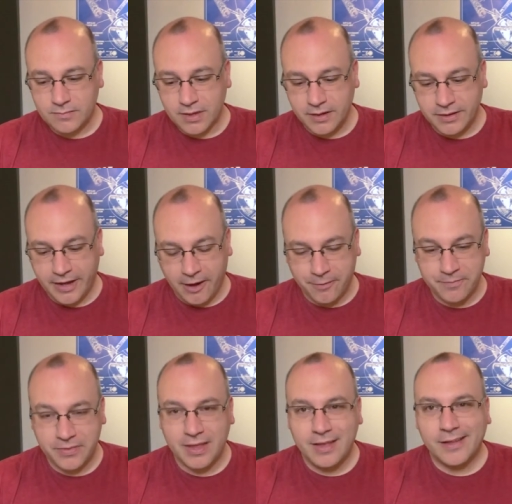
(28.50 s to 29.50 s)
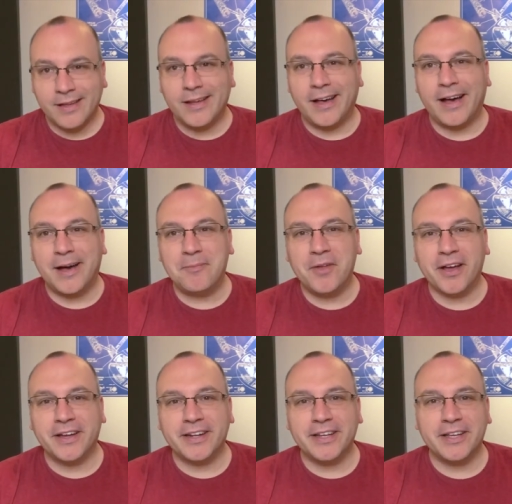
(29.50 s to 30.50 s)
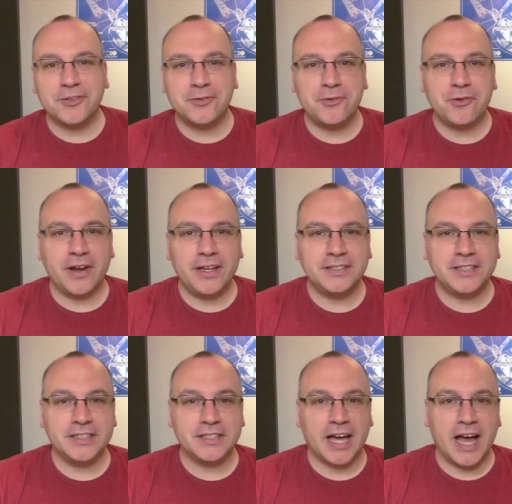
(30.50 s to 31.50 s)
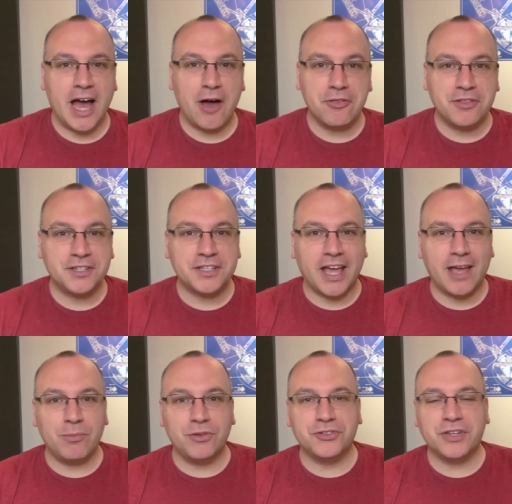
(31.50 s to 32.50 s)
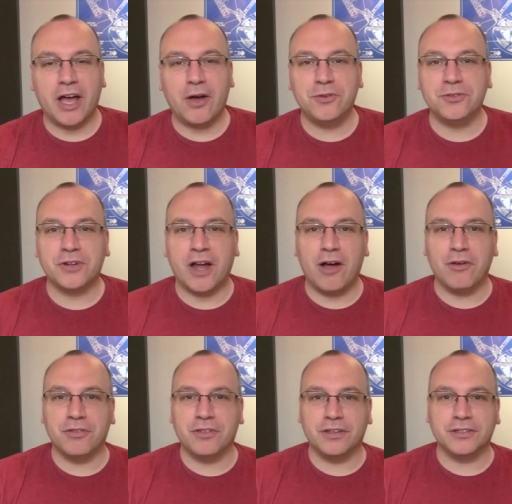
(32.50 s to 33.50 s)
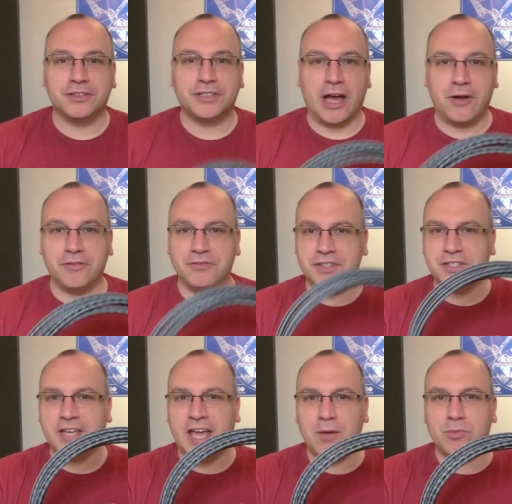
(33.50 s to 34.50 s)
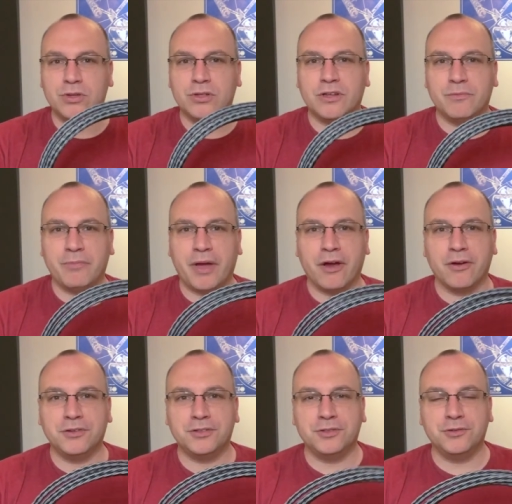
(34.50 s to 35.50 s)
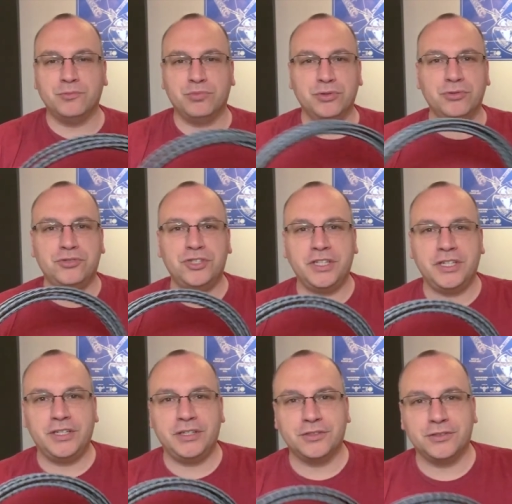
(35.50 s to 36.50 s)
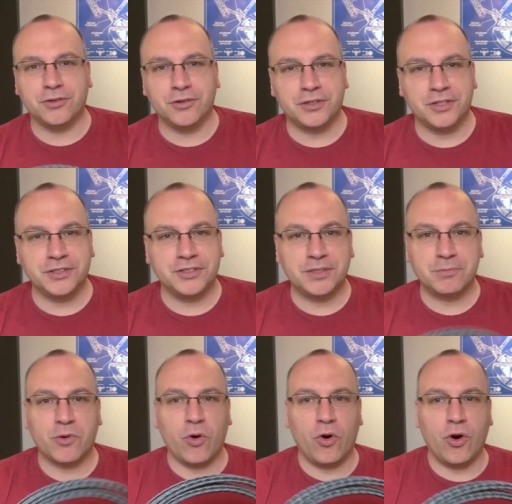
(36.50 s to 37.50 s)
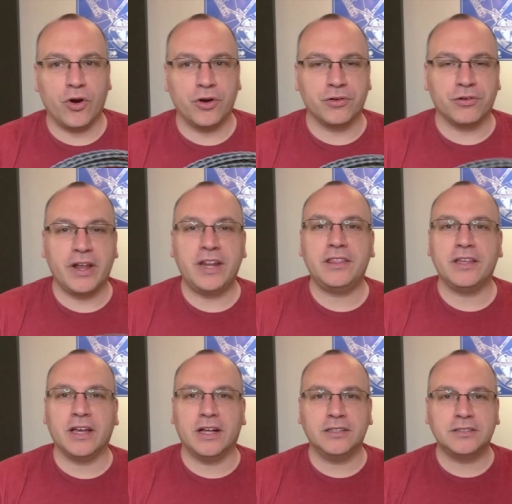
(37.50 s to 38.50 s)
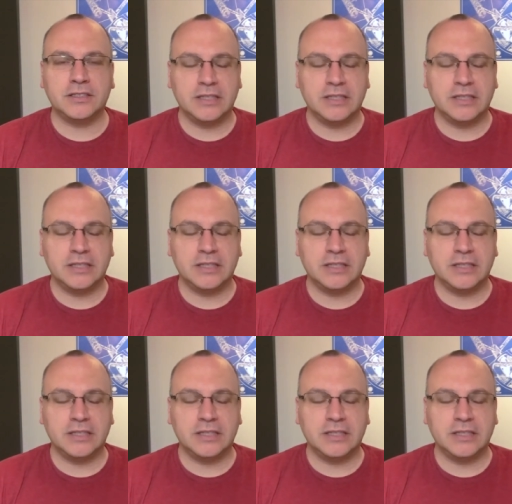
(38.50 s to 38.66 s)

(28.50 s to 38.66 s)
Now, I'm not going to get too crazy into how this cable sounds or how the sound of this cable compares to blue jeans or to zipcord or anything else,